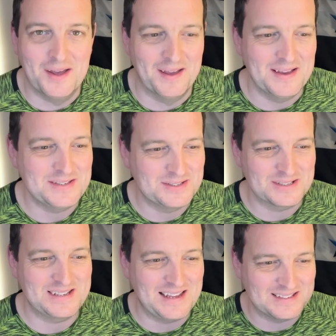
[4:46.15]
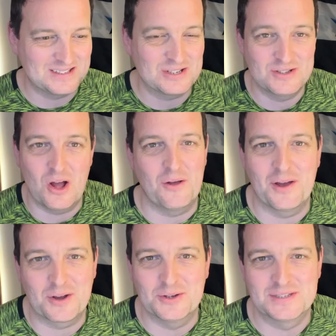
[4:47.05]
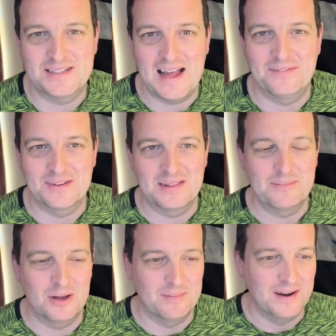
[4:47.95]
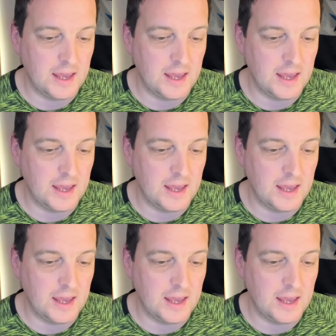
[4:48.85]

it's just it's just not a good stand at the moment.